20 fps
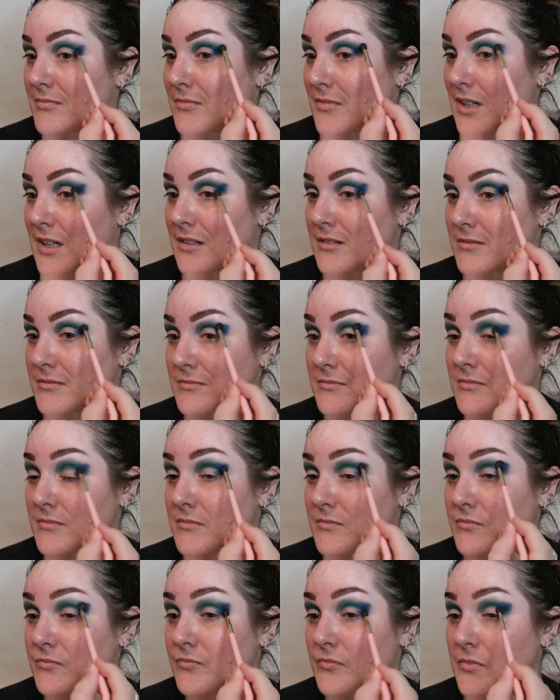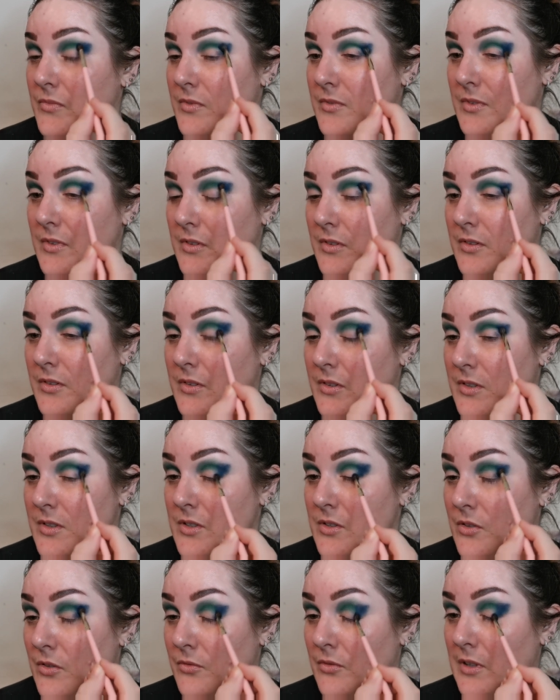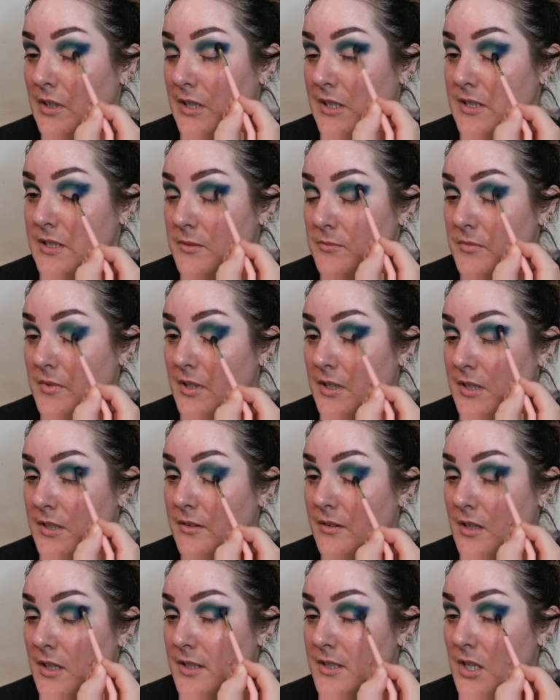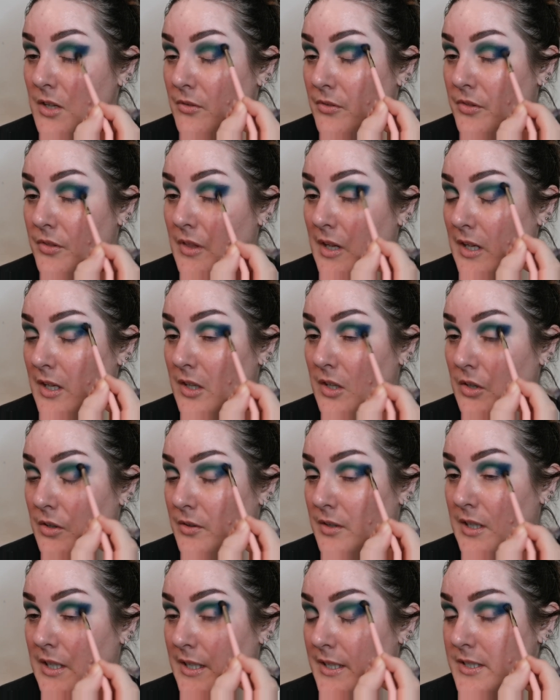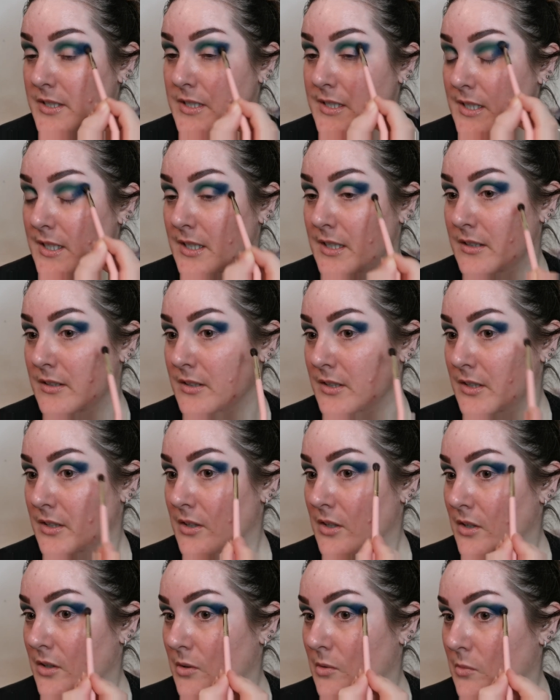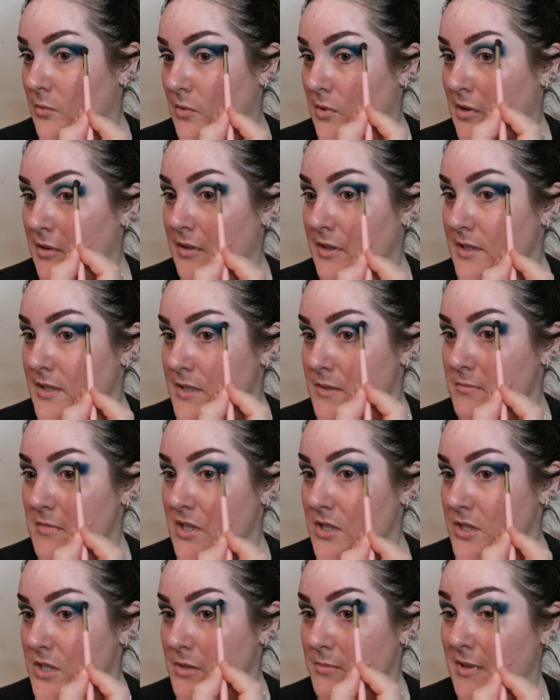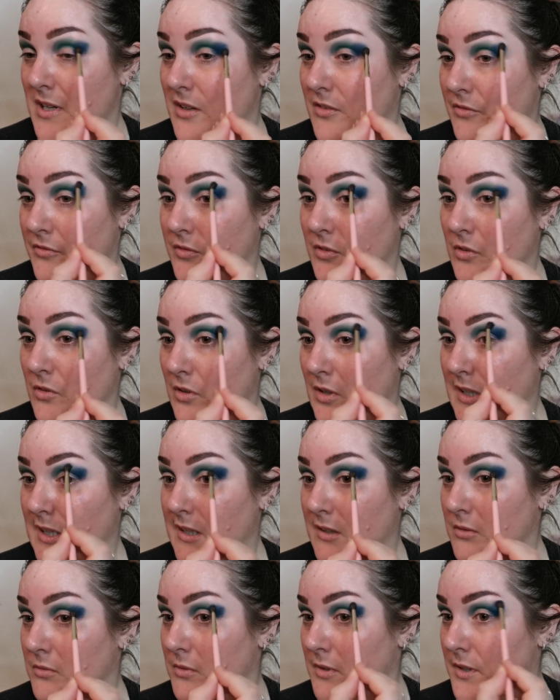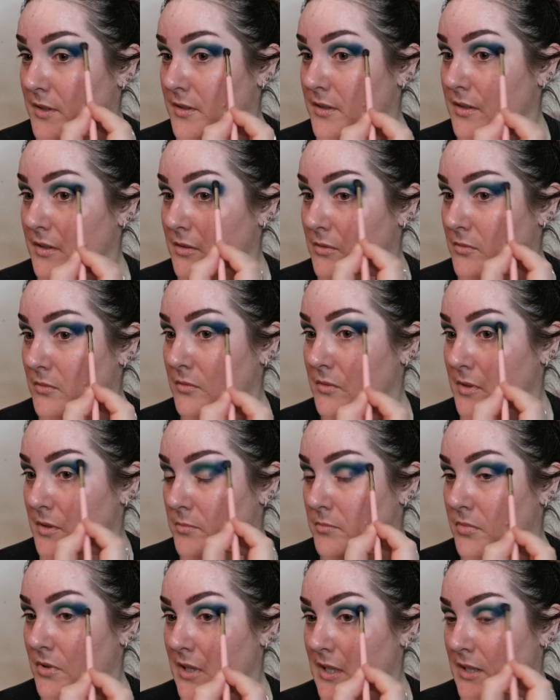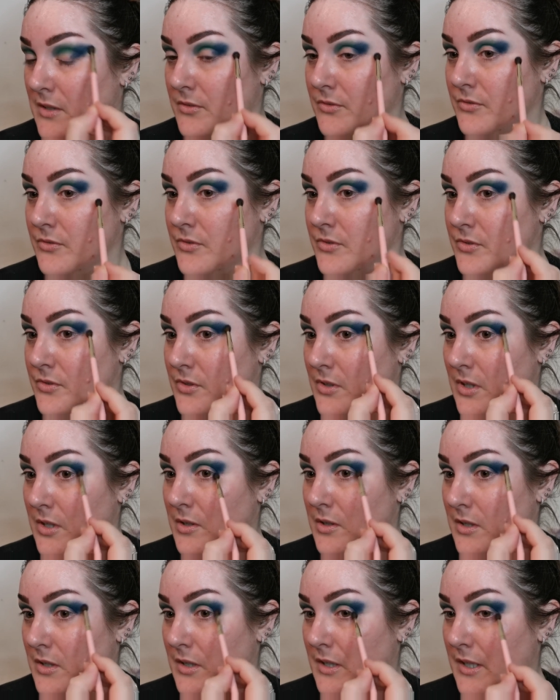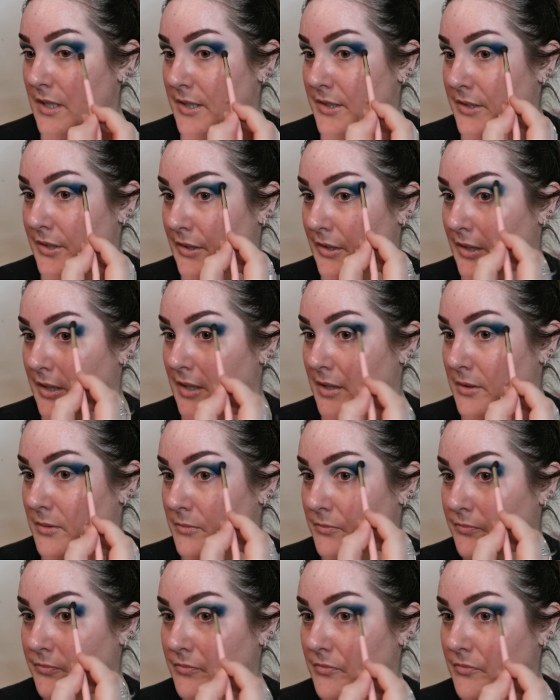well, it's not really something I, I don't think you need to worry as much about fallout with, with browns. I don't know.